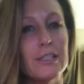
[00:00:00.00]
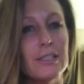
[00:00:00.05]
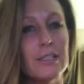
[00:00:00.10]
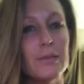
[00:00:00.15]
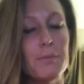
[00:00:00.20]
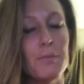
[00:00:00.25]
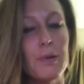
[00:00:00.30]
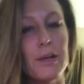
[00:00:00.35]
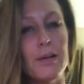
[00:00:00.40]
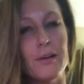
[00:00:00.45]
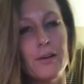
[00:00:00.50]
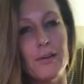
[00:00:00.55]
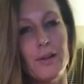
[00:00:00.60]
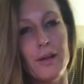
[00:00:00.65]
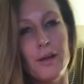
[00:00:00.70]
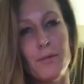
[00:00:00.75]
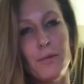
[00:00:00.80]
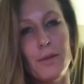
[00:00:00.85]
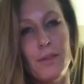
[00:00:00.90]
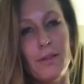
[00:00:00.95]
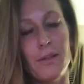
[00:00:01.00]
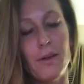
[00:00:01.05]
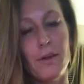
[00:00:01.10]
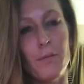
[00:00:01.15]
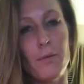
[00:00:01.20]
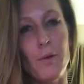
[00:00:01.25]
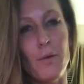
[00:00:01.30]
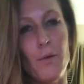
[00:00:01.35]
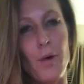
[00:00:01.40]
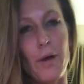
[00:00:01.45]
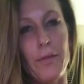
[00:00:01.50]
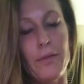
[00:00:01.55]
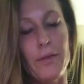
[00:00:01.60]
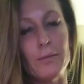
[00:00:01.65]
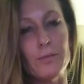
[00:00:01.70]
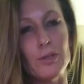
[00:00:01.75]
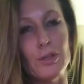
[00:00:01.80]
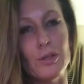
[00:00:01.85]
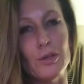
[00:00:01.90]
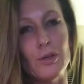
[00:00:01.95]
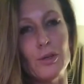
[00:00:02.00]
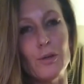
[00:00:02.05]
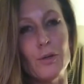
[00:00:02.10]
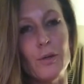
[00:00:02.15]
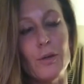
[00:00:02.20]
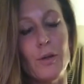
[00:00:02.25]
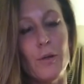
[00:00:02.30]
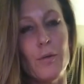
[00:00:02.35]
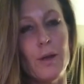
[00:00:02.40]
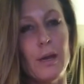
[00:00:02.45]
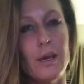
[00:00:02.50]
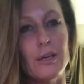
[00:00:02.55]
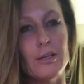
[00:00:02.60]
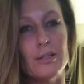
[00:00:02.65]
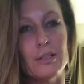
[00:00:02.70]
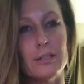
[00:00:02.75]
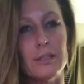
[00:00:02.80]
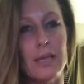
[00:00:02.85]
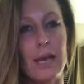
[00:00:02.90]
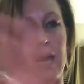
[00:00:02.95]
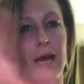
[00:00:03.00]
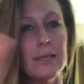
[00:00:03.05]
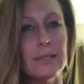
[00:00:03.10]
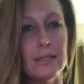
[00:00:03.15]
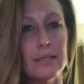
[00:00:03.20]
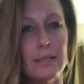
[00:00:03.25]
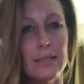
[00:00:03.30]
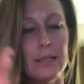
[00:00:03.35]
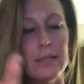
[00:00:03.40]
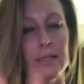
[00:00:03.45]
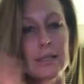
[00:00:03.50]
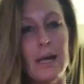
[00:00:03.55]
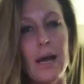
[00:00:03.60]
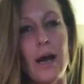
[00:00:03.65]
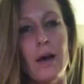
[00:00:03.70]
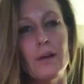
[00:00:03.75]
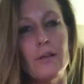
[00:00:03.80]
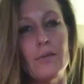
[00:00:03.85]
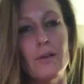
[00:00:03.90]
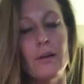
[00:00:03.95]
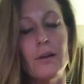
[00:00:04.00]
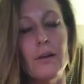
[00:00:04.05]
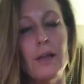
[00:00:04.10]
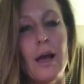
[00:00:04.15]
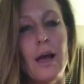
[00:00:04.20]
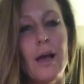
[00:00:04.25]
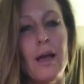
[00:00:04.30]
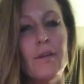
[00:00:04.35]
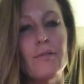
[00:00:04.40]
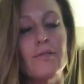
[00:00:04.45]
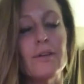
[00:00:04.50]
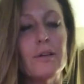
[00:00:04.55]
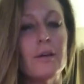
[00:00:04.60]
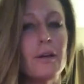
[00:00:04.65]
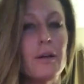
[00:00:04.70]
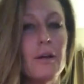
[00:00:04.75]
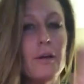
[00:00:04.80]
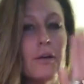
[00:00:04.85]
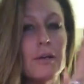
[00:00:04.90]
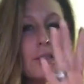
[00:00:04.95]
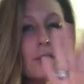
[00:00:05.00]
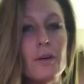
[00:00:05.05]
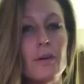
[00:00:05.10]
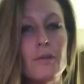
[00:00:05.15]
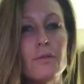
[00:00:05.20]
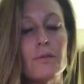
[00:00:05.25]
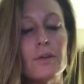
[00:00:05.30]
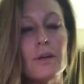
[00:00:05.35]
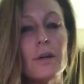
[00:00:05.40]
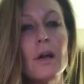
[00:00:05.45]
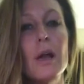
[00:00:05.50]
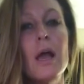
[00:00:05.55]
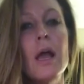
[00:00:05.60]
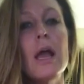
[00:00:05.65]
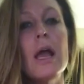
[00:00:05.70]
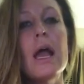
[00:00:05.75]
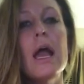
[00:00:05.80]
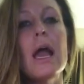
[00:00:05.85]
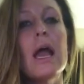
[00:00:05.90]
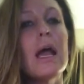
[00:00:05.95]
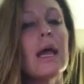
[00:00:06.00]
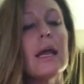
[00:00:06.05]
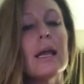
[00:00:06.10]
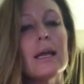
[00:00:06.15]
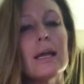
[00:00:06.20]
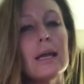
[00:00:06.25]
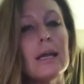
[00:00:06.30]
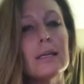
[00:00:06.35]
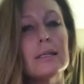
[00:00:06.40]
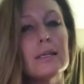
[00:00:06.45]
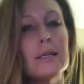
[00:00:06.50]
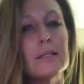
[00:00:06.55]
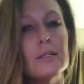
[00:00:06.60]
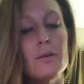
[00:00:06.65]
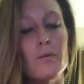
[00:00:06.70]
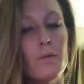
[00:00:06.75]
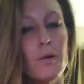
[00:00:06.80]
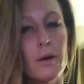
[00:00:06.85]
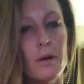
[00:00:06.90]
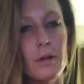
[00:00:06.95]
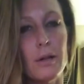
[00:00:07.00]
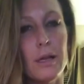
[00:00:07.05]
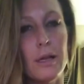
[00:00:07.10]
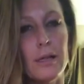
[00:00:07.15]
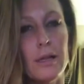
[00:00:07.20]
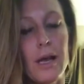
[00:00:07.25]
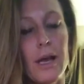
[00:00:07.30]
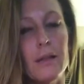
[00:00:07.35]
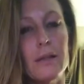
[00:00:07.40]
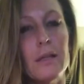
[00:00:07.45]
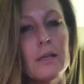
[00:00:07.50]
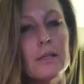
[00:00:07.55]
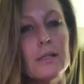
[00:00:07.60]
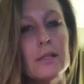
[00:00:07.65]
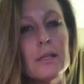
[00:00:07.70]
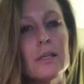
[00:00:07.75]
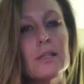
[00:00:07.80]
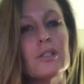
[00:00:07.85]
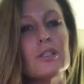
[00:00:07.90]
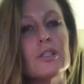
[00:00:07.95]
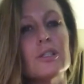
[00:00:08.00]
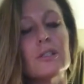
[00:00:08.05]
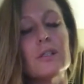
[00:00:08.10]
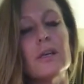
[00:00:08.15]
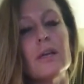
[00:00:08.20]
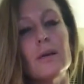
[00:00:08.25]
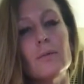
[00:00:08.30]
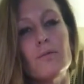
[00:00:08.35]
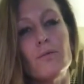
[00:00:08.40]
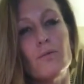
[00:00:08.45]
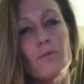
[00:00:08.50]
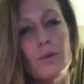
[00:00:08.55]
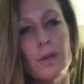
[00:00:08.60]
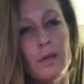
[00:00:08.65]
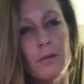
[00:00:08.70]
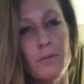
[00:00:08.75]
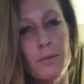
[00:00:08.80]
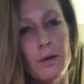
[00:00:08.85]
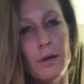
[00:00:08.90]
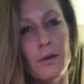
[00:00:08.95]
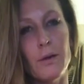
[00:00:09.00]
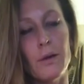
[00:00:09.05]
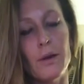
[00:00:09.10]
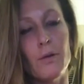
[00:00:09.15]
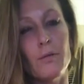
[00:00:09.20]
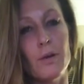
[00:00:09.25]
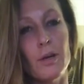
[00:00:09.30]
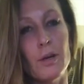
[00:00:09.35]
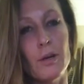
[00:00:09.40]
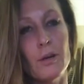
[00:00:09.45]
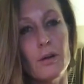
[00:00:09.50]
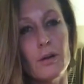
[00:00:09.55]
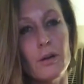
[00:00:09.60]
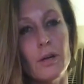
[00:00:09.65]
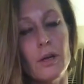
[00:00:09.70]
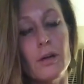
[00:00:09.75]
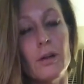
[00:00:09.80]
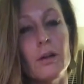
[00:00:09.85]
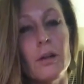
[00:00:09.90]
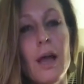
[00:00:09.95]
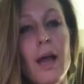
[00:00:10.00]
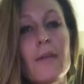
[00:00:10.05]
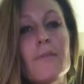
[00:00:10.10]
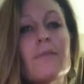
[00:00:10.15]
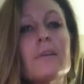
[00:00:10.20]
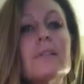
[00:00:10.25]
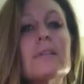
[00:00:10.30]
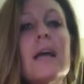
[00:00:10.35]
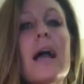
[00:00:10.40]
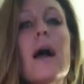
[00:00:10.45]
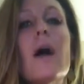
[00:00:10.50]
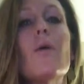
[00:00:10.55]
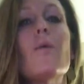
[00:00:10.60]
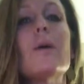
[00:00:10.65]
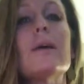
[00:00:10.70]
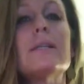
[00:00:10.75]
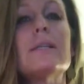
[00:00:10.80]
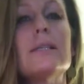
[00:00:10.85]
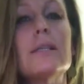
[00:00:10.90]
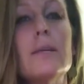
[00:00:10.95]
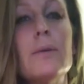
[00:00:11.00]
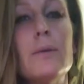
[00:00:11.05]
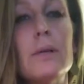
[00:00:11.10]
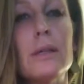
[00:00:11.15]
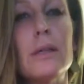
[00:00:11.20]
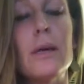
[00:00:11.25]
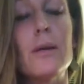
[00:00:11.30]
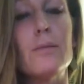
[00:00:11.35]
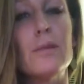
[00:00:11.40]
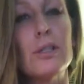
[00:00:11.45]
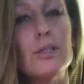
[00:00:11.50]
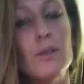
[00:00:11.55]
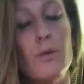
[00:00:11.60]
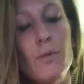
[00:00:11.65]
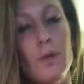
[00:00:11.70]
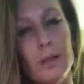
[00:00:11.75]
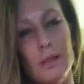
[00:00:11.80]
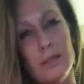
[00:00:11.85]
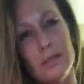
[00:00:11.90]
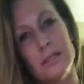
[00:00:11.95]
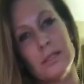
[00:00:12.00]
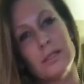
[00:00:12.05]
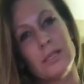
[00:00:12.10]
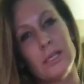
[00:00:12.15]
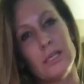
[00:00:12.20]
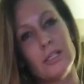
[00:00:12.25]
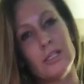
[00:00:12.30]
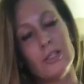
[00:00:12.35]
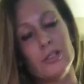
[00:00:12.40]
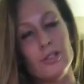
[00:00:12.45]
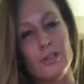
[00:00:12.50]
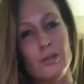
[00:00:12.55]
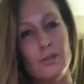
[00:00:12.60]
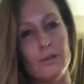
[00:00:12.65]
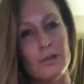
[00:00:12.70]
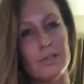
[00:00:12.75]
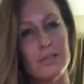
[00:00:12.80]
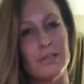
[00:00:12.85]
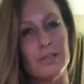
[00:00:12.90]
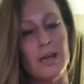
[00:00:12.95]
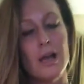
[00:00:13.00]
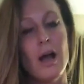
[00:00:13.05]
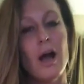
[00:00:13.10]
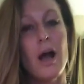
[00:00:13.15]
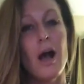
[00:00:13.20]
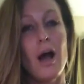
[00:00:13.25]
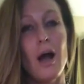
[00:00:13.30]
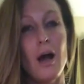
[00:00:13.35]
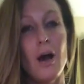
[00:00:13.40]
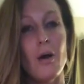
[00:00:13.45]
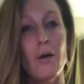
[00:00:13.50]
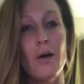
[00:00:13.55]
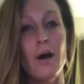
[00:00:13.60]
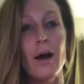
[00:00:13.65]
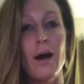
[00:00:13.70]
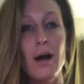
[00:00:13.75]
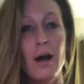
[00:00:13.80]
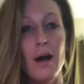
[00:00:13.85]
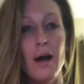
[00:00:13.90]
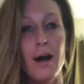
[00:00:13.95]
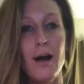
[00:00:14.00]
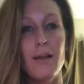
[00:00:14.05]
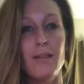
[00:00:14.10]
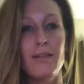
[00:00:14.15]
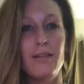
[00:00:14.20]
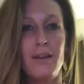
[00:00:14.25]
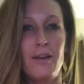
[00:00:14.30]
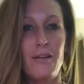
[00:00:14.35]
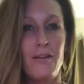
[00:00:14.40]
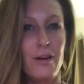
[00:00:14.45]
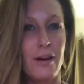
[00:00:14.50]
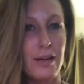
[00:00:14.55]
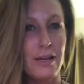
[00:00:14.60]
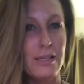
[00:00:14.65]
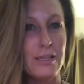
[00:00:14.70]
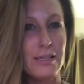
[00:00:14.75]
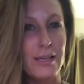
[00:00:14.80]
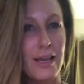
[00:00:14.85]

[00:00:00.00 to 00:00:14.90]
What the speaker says: disappear like we think we want them to, or that we can just cast things out of our life and oh, it's over. It doesn't work like that. These things just keep reoccurring in our life. It's how we deal with them. And so what this teaches you is, oh, aha, there it is